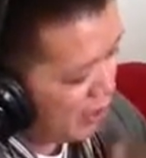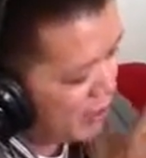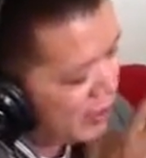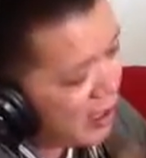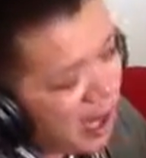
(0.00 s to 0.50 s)

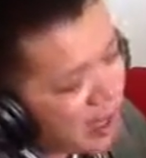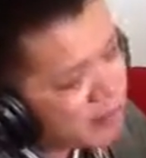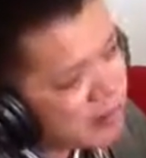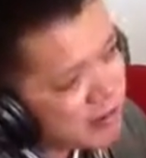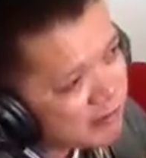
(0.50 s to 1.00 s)
their
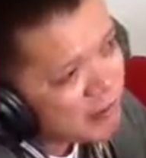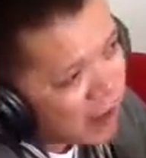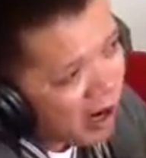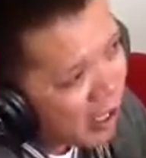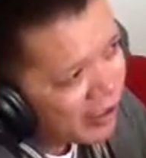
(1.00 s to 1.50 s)
lives for
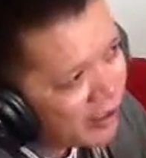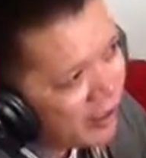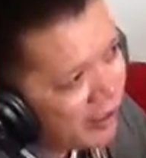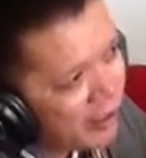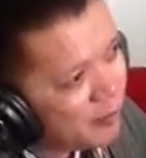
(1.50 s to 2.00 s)
God.
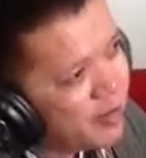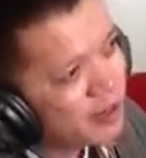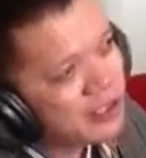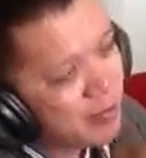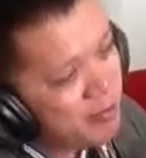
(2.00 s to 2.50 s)
God.
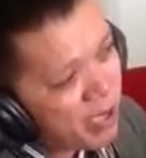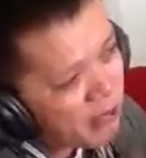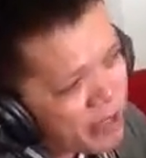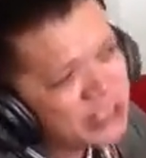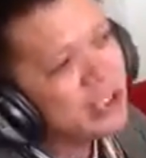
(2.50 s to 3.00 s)
Because the
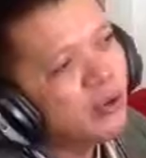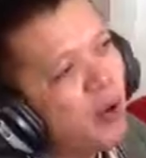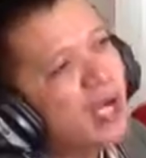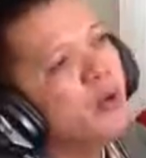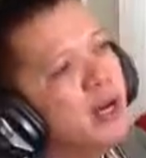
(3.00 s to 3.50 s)
main reason
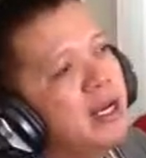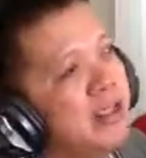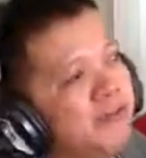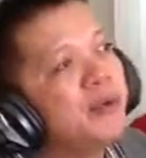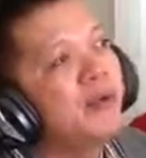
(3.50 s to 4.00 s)
why we're
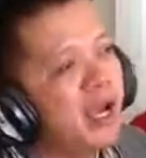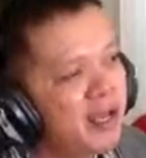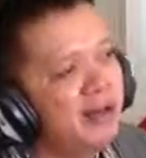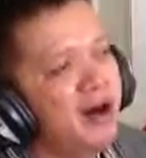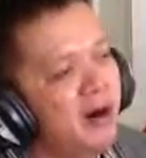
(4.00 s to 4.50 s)
living
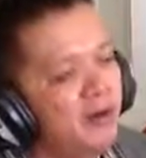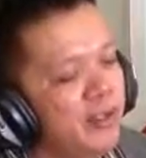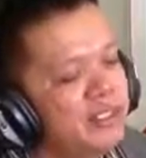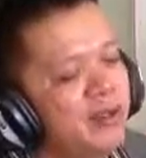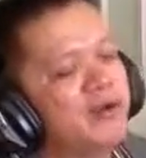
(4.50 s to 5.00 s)
right now,
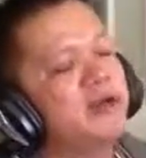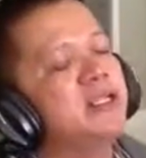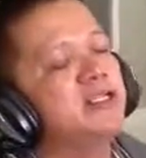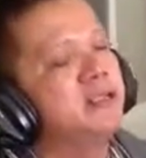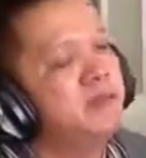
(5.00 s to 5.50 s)
it's
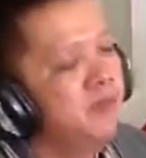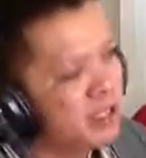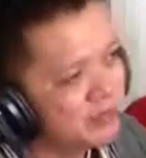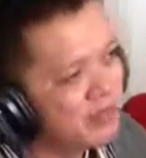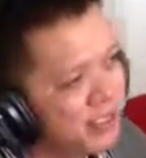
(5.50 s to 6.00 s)
according to the
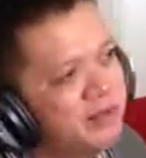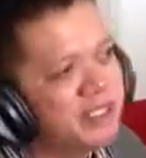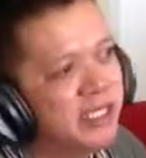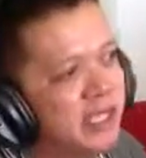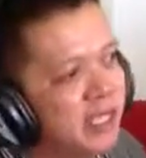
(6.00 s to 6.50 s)
book of
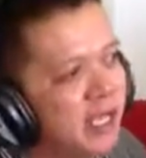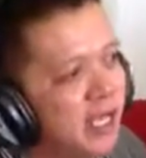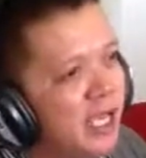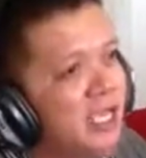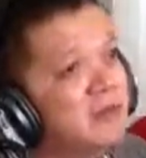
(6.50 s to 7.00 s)
Timothy,
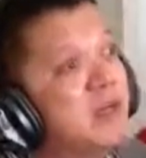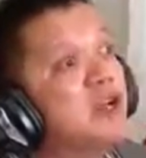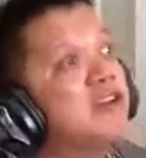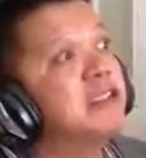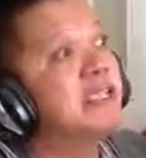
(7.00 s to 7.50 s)
is
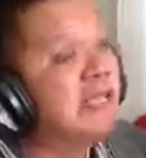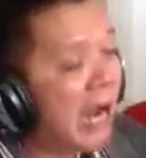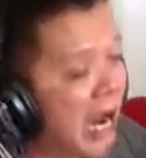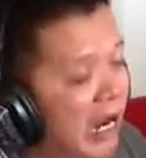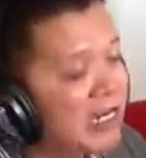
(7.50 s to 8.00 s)
because
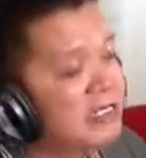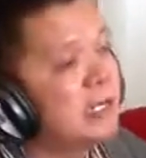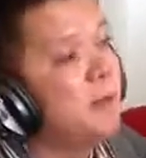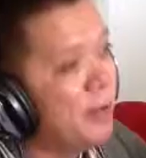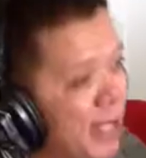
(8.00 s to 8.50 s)
God
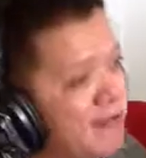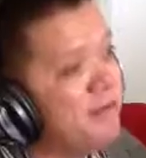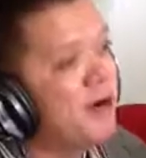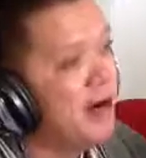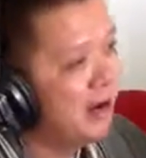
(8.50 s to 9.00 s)
has plan
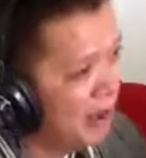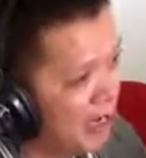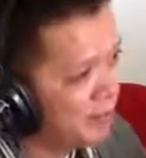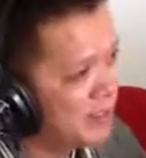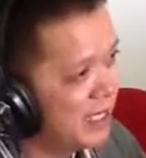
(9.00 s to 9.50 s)
for our
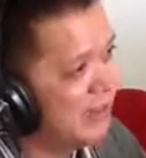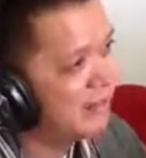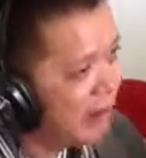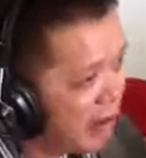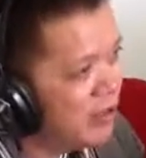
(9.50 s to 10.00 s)
lives
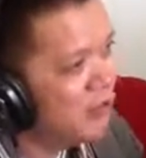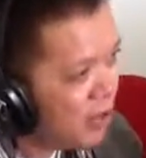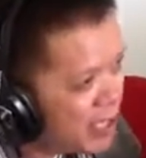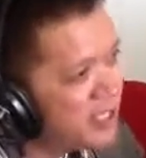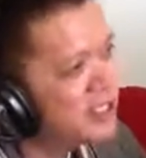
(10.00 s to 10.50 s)
and God
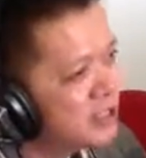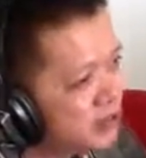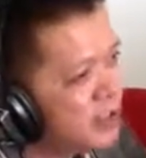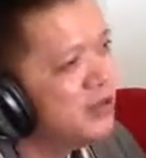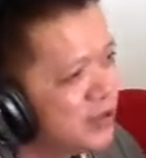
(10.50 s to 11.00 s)
wants us
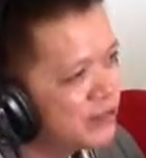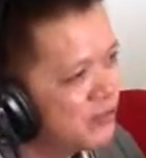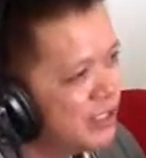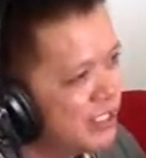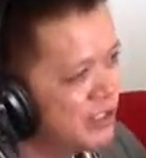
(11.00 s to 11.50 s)
to be
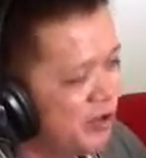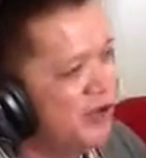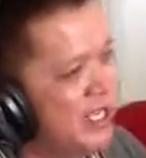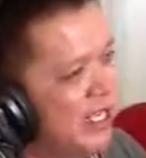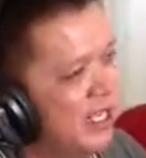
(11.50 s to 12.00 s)
used for His
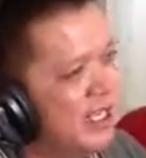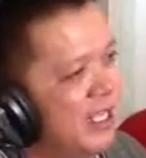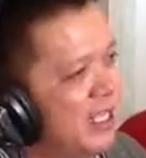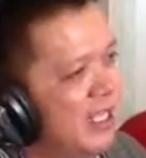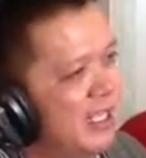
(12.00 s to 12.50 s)
glory.
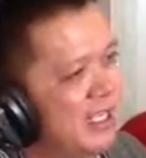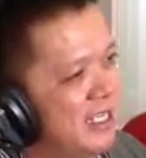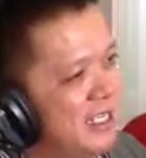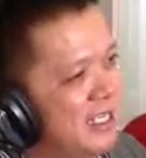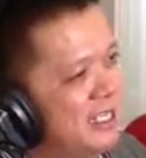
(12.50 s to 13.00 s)
Amazing.
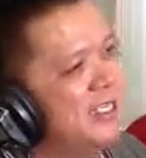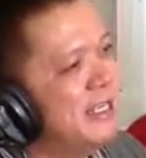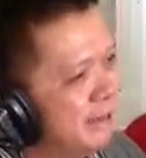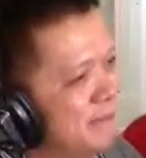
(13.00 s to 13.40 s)
Wow, that's